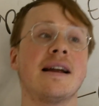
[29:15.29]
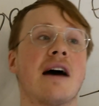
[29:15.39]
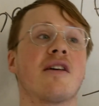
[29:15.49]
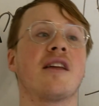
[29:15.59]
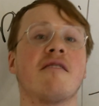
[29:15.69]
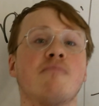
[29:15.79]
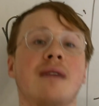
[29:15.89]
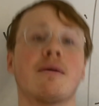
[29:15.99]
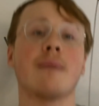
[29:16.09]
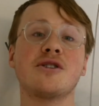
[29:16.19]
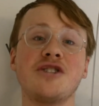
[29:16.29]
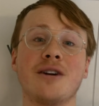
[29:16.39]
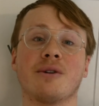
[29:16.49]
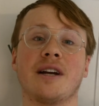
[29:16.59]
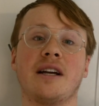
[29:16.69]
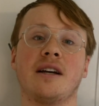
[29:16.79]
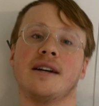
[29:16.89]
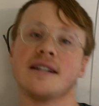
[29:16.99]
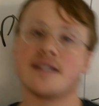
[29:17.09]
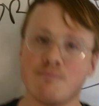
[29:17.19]
now that I've made my machinery
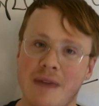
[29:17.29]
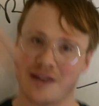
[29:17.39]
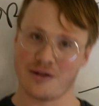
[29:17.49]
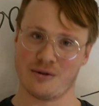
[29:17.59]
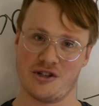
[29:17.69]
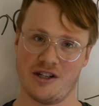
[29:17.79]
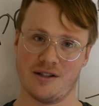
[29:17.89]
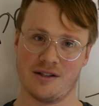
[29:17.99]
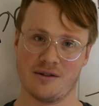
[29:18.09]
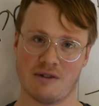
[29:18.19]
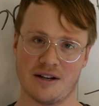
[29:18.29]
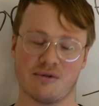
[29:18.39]
to make those genes, right?